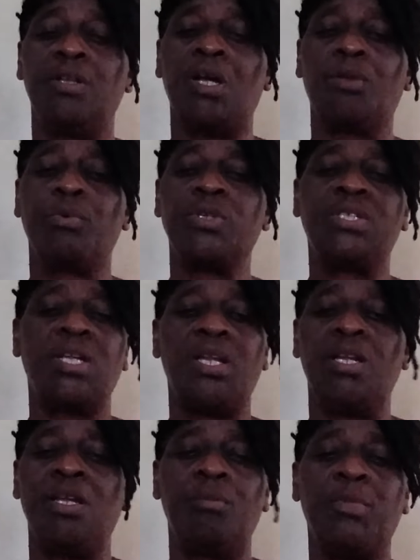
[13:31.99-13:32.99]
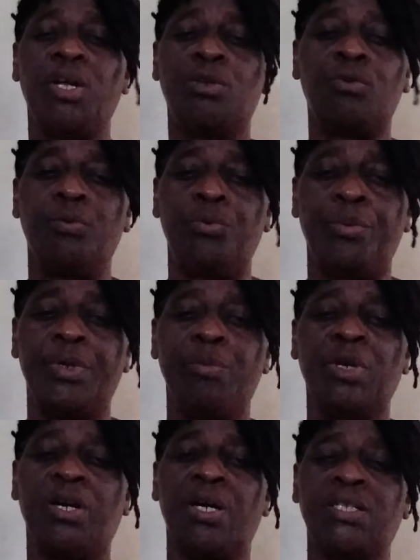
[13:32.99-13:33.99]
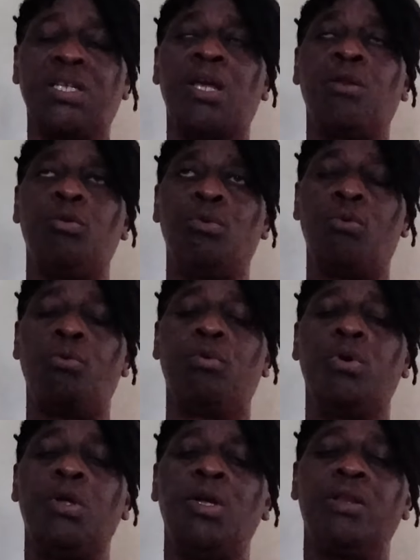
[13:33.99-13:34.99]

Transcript: that was telling them not to do it because I know